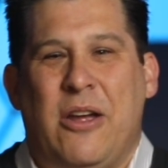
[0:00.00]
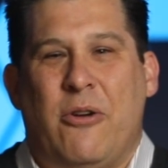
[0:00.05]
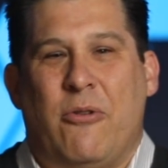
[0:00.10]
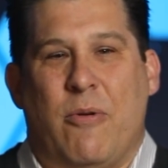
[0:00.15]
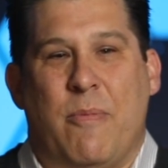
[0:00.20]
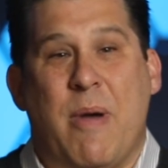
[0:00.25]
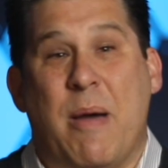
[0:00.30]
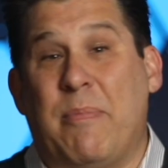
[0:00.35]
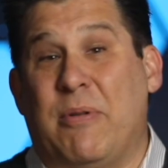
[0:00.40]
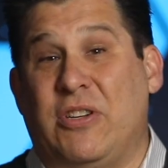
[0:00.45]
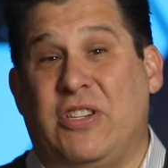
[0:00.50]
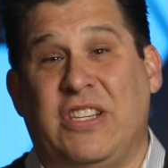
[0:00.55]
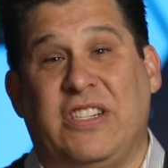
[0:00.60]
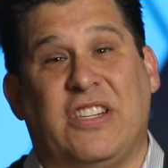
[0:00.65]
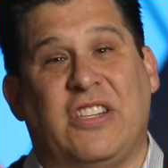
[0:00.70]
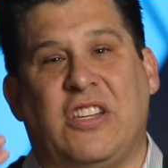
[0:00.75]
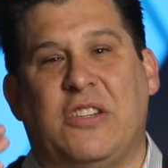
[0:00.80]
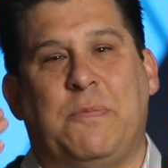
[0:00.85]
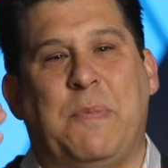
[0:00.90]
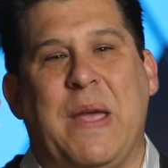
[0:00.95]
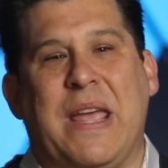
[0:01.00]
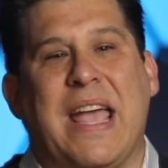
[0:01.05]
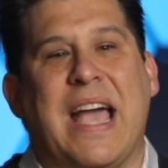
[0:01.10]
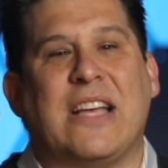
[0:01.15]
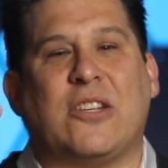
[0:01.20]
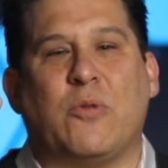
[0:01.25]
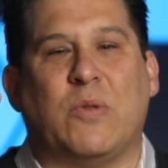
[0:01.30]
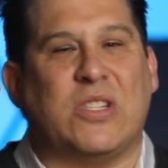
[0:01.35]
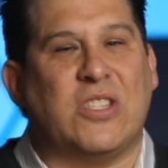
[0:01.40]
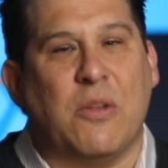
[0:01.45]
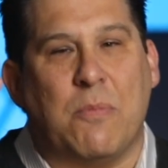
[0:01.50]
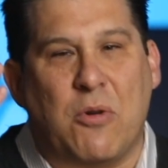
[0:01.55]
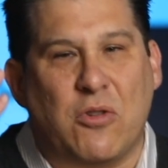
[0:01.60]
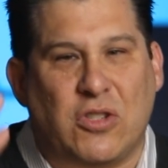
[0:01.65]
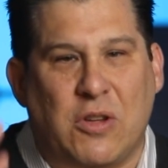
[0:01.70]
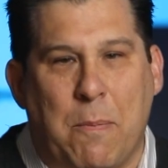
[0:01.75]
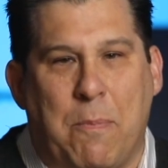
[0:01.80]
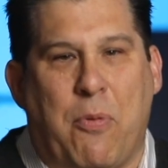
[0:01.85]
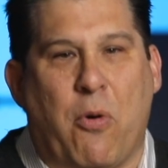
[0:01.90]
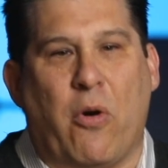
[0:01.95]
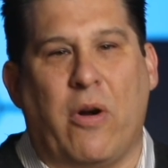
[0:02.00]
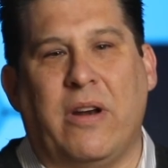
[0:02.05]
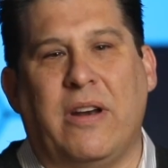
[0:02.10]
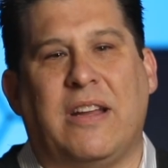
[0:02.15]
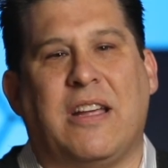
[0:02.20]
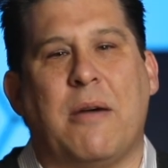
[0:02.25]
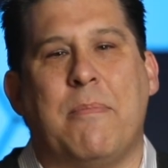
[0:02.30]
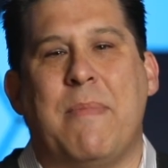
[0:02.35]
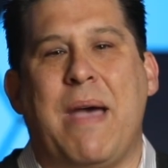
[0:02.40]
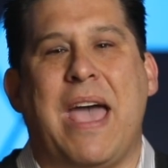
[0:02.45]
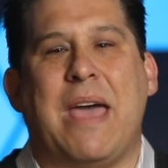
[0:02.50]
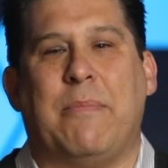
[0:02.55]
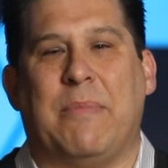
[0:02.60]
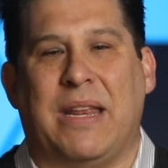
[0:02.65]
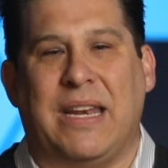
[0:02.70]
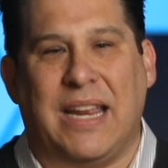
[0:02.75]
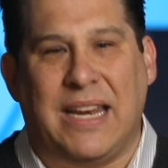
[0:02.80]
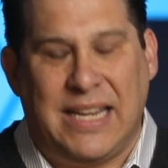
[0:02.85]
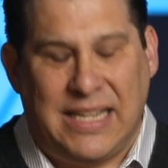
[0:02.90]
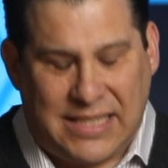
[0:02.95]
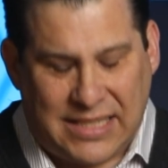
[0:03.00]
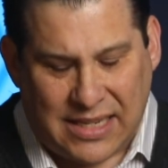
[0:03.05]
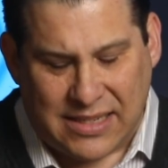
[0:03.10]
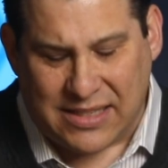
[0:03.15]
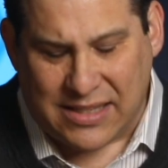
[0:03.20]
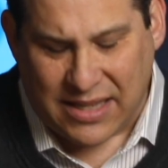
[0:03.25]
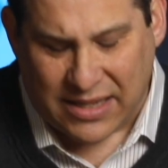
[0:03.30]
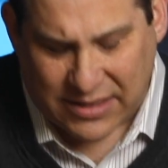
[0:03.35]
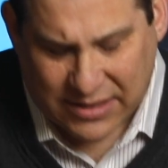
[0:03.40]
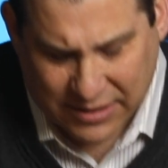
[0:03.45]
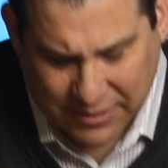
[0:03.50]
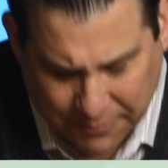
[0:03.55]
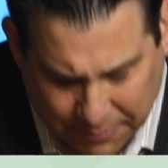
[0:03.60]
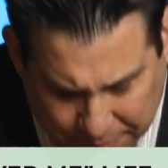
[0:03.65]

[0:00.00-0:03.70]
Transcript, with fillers: Remember, Jesus is being asked what's the most important commandment, and he says this